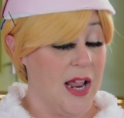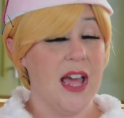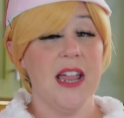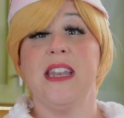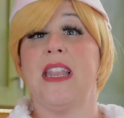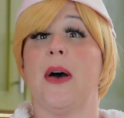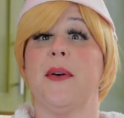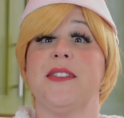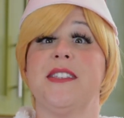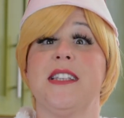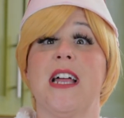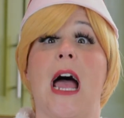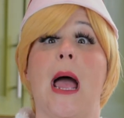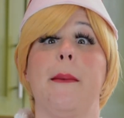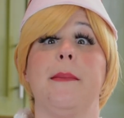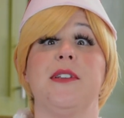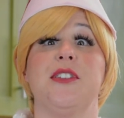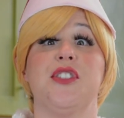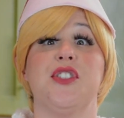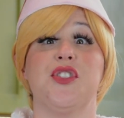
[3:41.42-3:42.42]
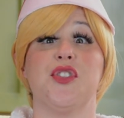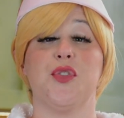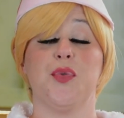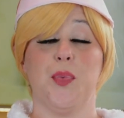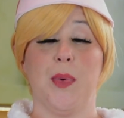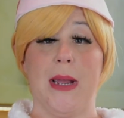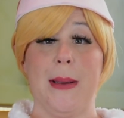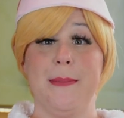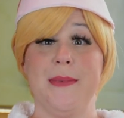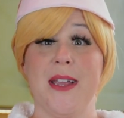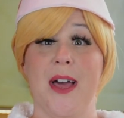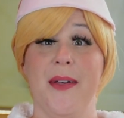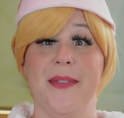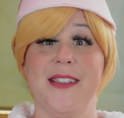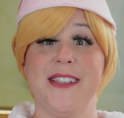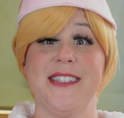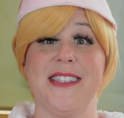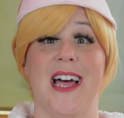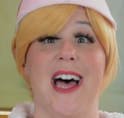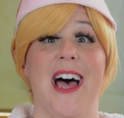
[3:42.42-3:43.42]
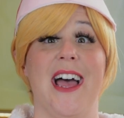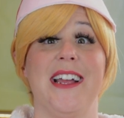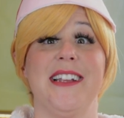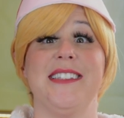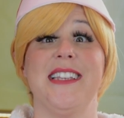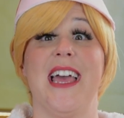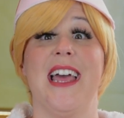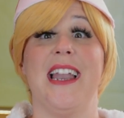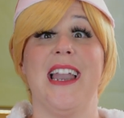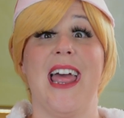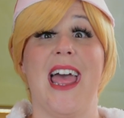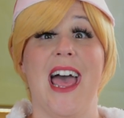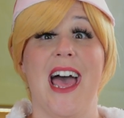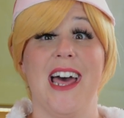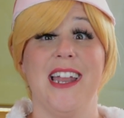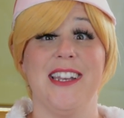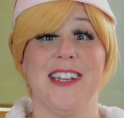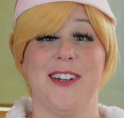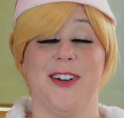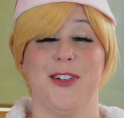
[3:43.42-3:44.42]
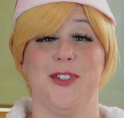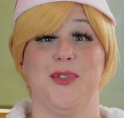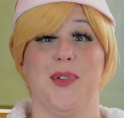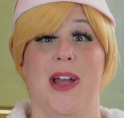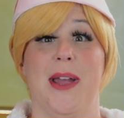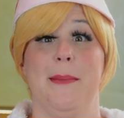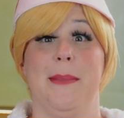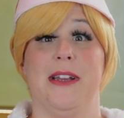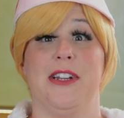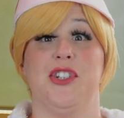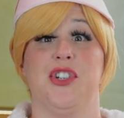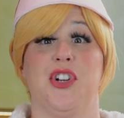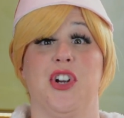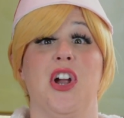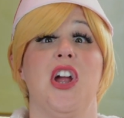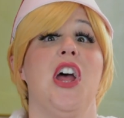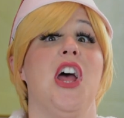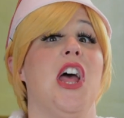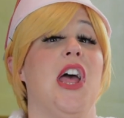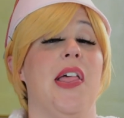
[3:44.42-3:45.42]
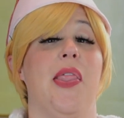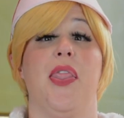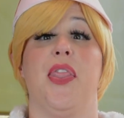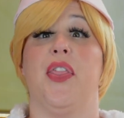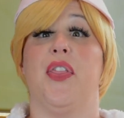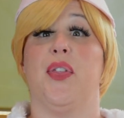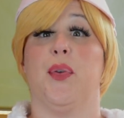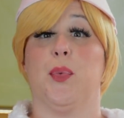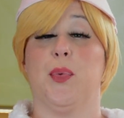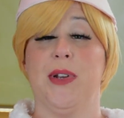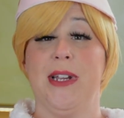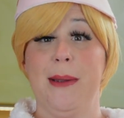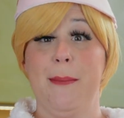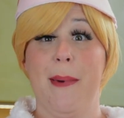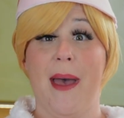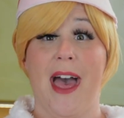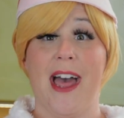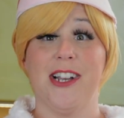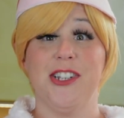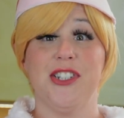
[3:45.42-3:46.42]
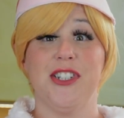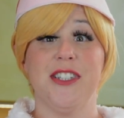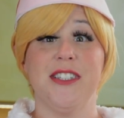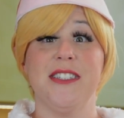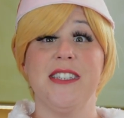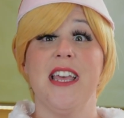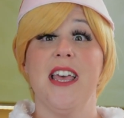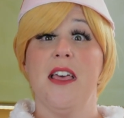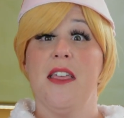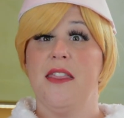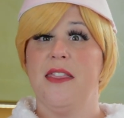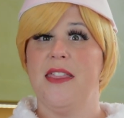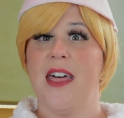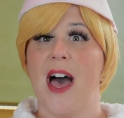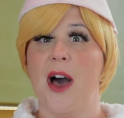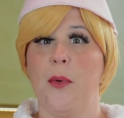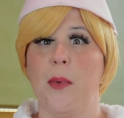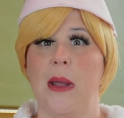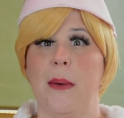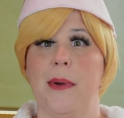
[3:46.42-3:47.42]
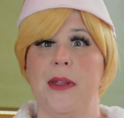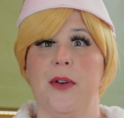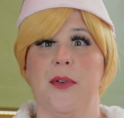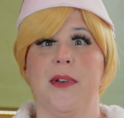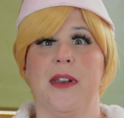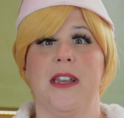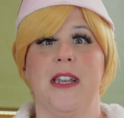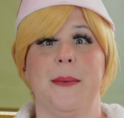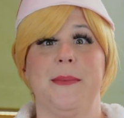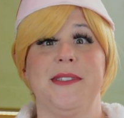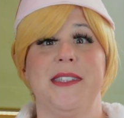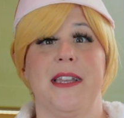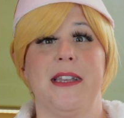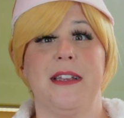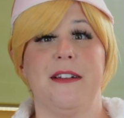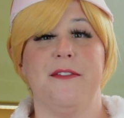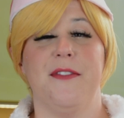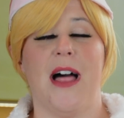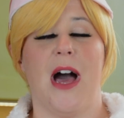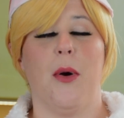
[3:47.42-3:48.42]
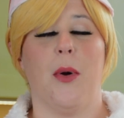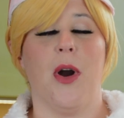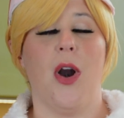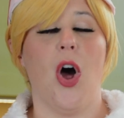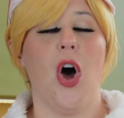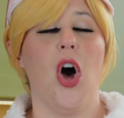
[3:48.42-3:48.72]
Now it's time to scrape down the sides and add in our dry mixture in 3 batches. That way we don't end up sending flour